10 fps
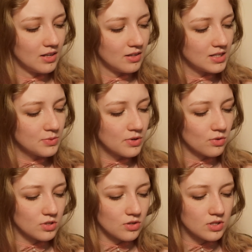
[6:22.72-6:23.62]
This one
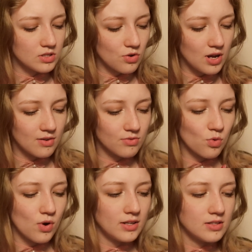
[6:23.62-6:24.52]
also does not have
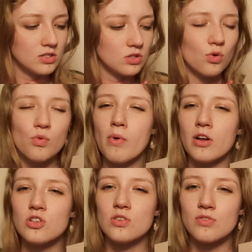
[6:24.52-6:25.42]
quite so
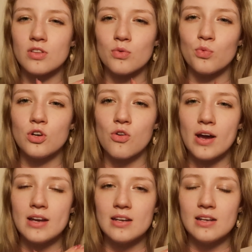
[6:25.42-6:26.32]
much of the wood
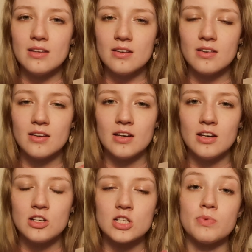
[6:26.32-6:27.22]
grain in it,
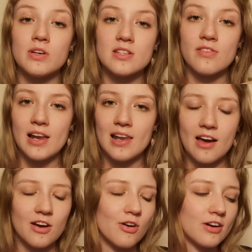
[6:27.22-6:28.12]
just because of that
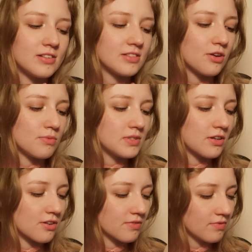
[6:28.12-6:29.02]
lacquer, I assume, so
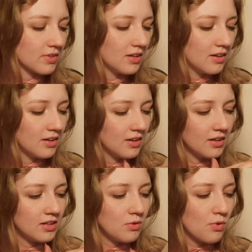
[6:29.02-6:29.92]

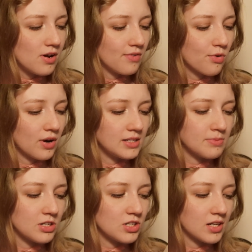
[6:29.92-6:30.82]
you won't have quite as
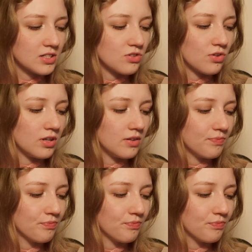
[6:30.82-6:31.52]
much texture on it.